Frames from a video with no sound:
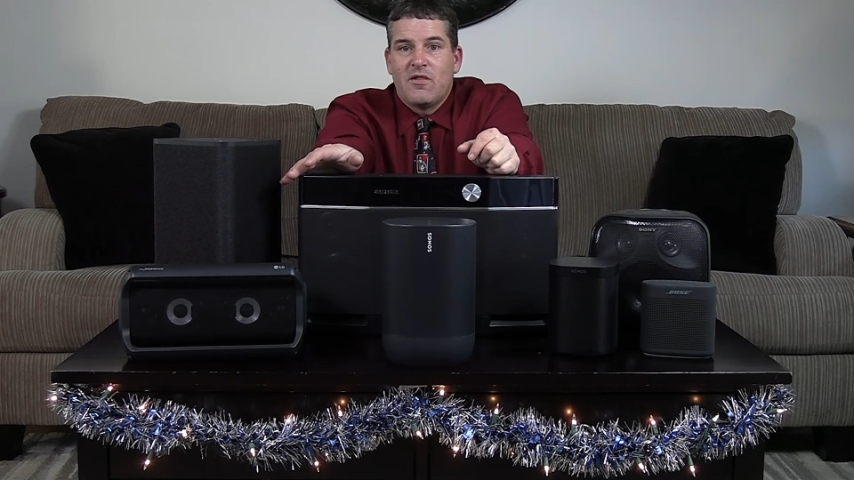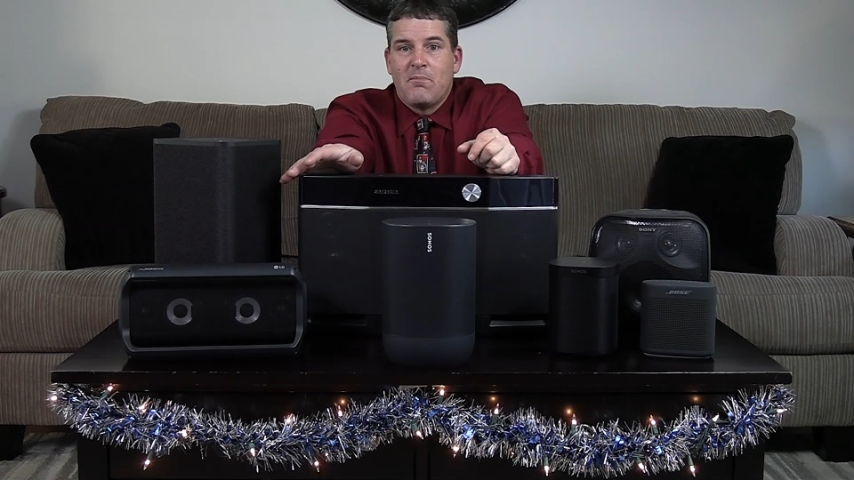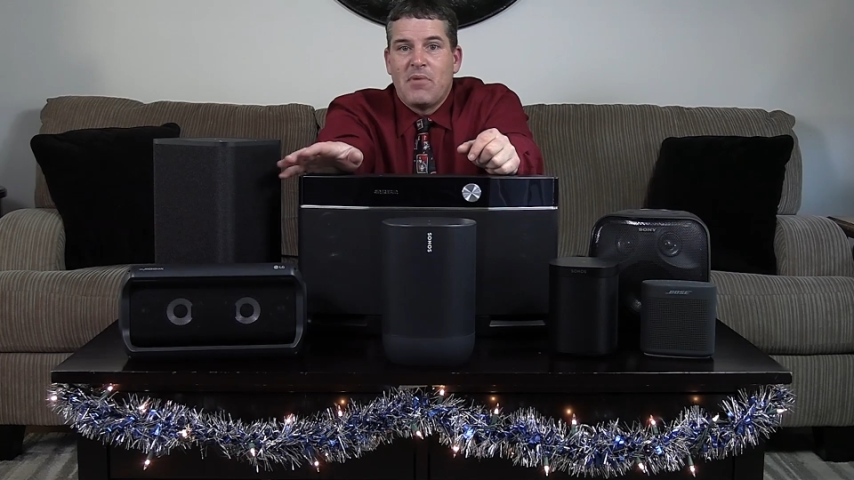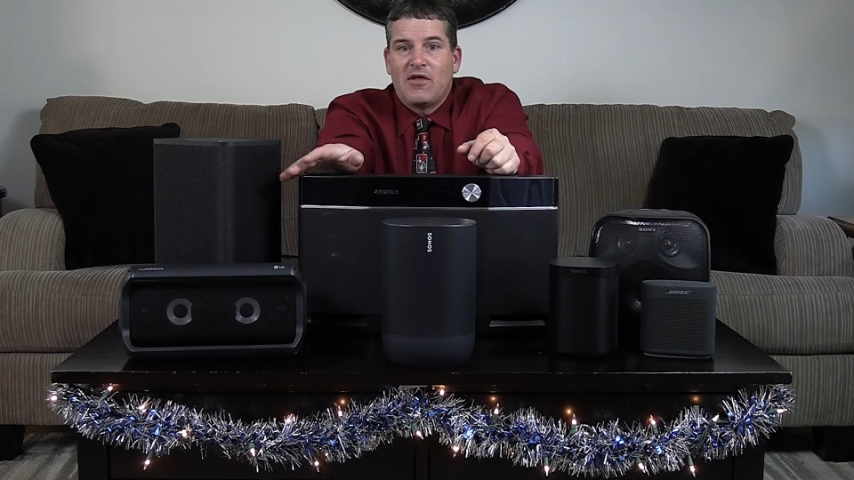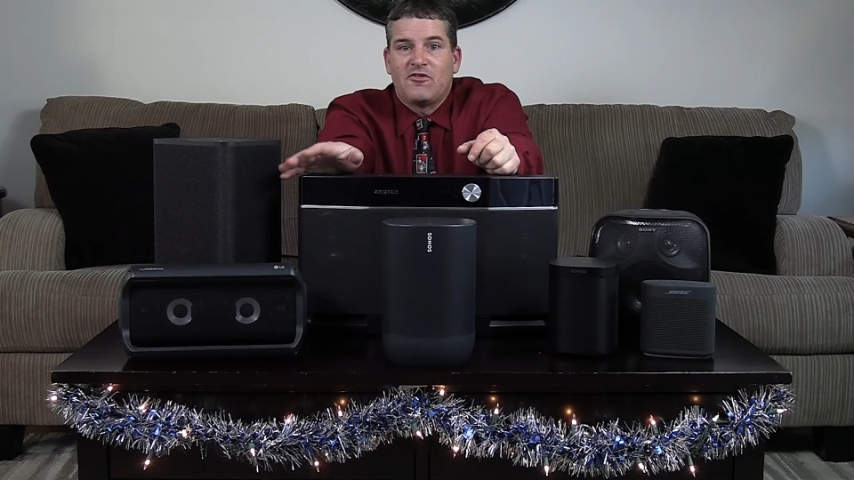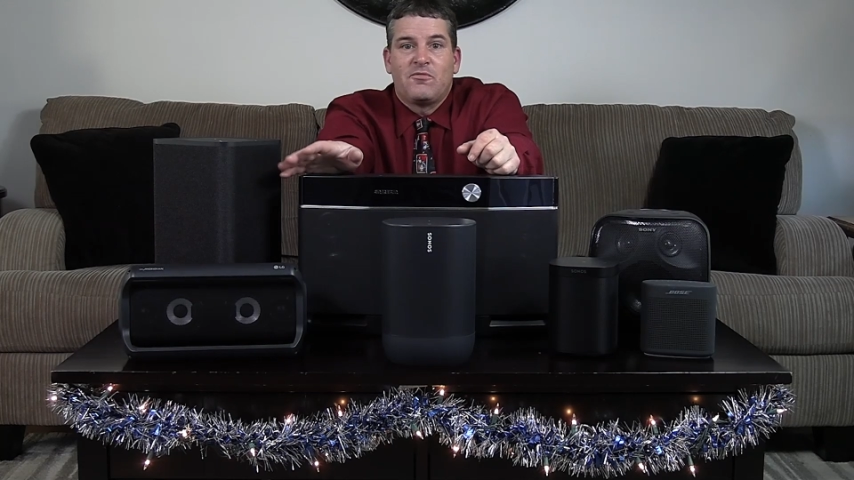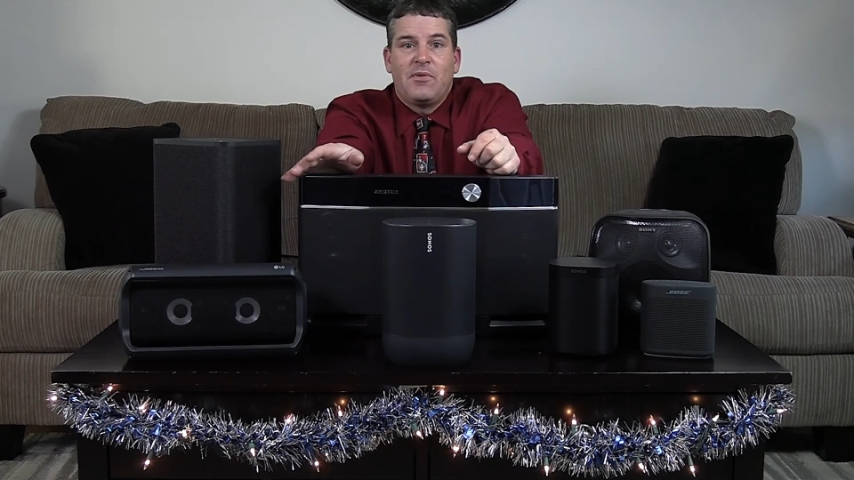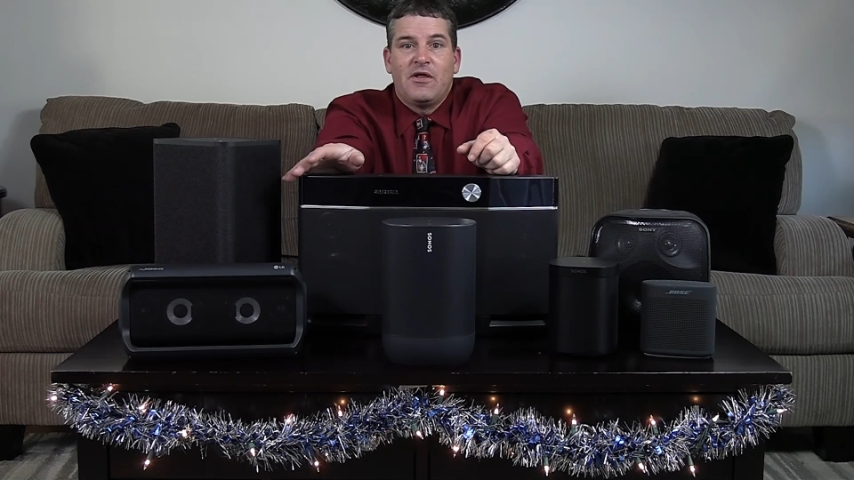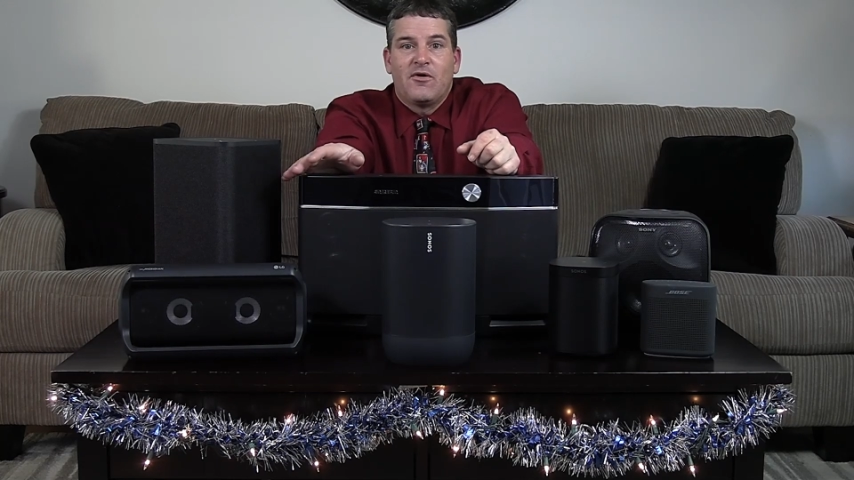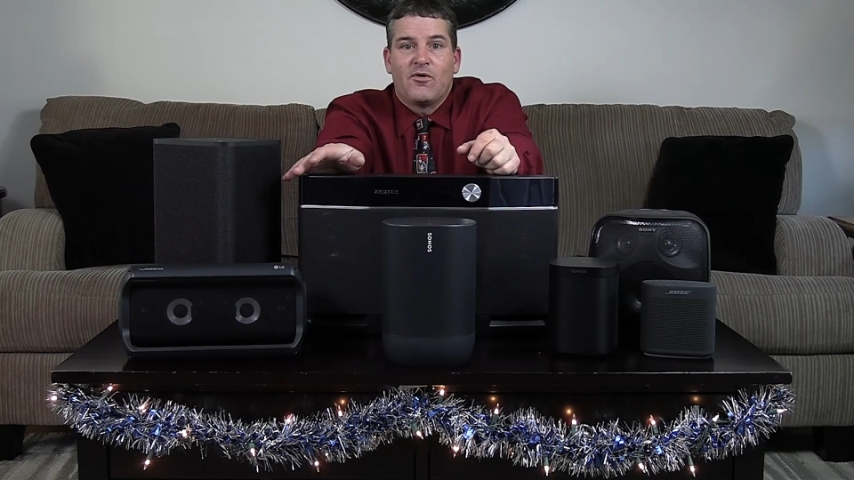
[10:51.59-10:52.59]
the best
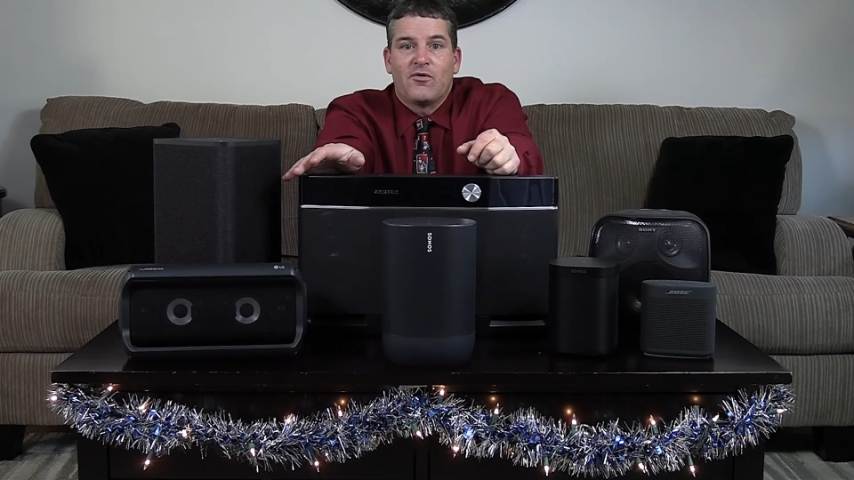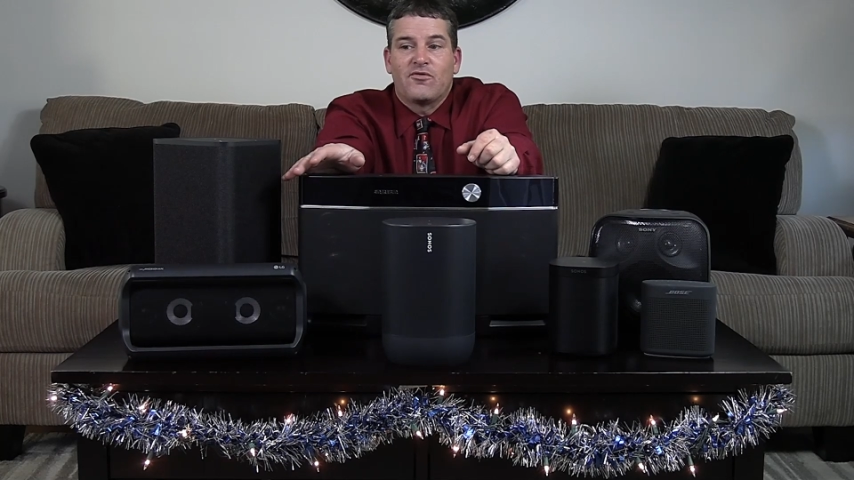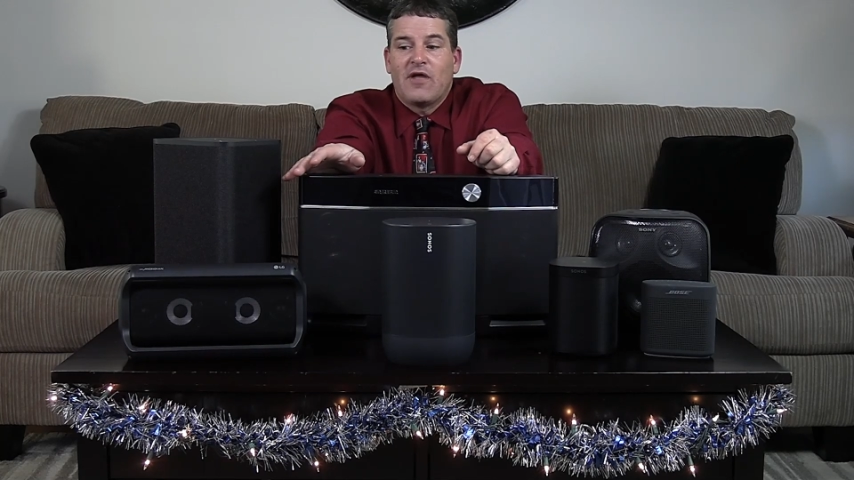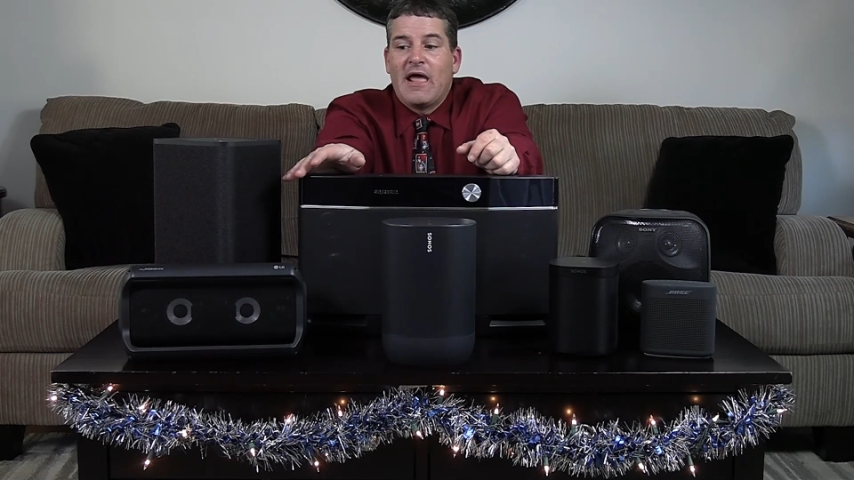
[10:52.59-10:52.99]
speakers,